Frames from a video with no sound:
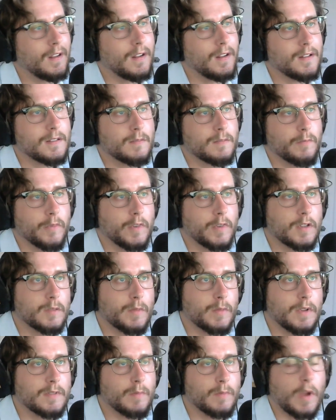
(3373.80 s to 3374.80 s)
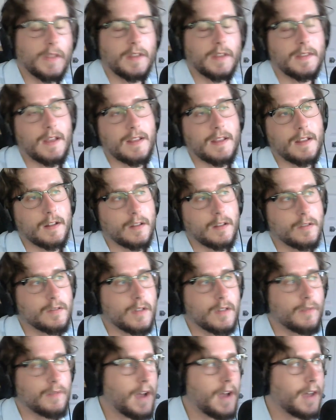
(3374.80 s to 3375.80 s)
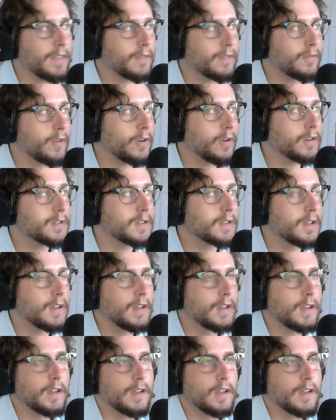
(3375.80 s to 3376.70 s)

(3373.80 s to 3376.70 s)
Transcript: Yeah, that's pretty expensive. But that includes the VAT, of course.